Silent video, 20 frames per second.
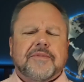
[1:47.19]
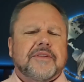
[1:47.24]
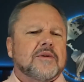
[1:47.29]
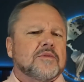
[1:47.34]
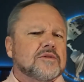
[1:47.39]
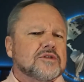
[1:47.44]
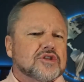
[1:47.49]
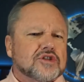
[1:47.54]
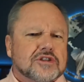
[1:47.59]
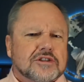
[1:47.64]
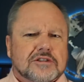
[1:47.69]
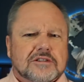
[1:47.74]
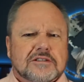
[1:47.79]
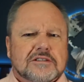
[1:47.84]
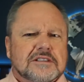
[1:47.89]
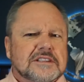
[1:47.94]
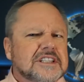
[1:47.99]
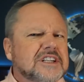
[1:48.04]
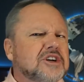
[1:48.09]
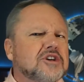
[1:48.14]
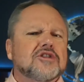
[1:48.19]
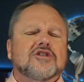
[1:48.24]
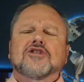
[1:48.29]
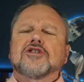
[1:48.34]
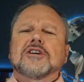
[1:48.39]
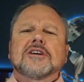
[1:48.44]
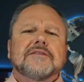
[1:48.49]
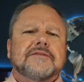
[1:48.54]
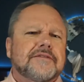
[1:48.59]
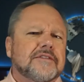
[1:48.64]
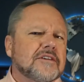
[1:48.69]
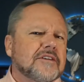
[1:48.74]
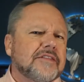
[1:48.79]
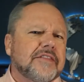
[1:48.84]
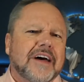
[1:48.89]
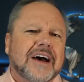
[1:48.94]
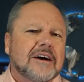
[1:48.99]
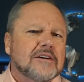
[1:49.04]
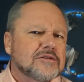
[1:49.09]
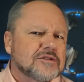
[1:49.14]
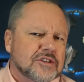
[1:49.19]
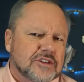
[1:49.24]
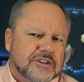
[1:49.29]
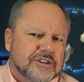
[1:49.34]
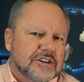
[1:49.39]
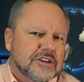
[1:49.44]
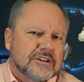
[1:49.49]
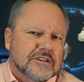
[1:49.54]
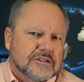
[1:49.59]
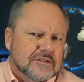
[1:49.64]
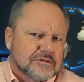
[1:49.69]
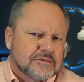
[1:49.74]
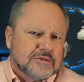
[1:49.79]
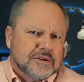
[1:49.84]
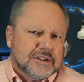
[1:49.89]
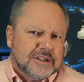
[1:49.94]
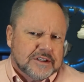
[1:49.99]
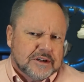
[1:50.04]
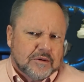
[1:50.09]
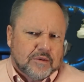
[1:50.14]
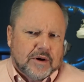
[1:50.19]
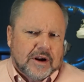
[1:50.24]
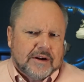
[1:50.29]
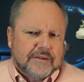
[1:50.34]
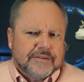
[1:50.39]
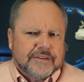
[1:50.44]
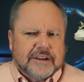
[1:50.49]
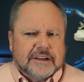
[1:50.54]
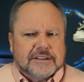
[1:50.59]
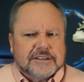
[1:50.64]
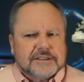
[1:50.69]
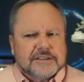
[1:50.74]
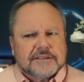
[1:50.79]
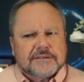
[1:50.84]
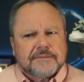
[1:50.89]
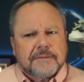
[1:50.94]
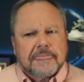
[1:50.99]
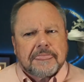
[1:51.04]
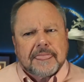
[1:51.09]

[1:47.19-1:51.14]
There was liturgy for a thousand years written around this.